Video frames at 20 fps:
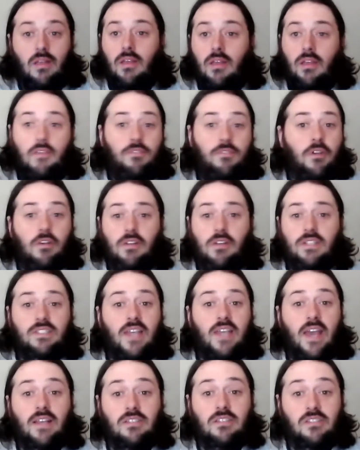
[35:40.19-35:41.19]
if you're in
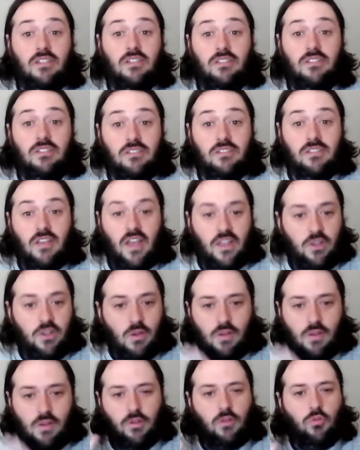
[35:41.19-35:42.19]
Texas and you have
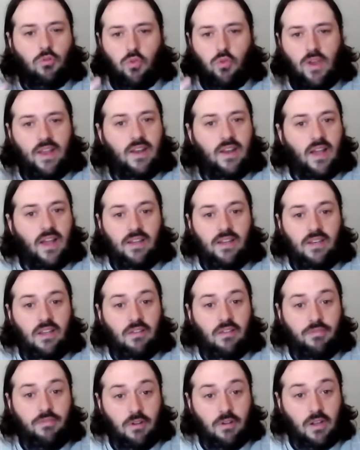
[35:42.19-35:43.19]
a great idea
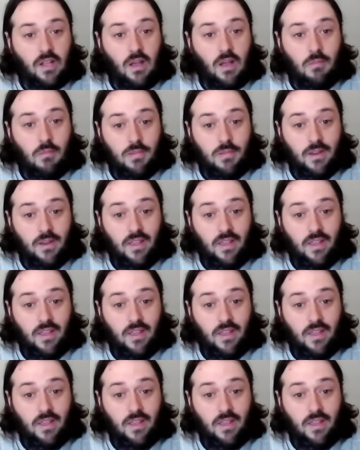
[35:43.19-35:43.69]
for a company,